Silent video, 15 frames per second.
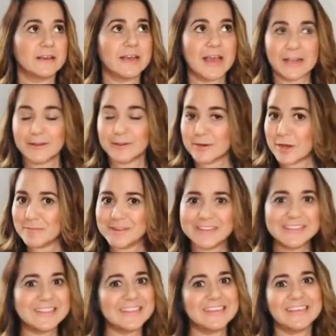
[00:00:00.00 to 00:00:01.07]

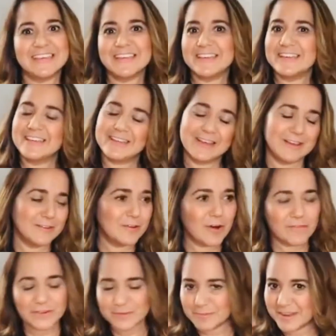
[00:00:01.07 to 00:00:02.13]
economically,
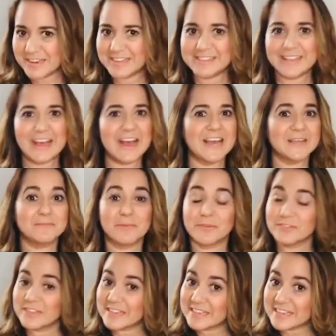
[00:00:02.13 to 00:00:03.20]
government alike,
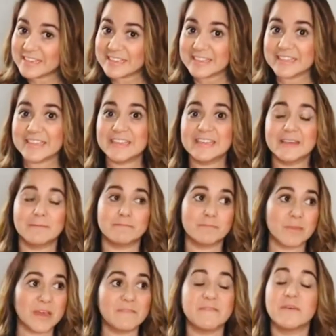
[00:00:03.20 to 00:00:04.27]
politically,
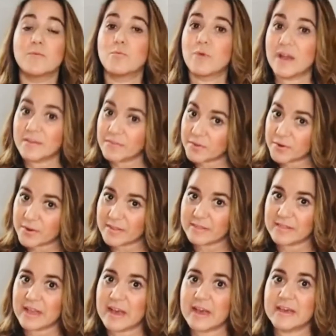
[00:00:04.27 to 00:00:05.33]
maybe weather
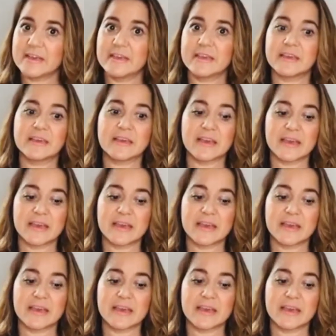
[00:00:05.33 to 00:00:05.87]
alike.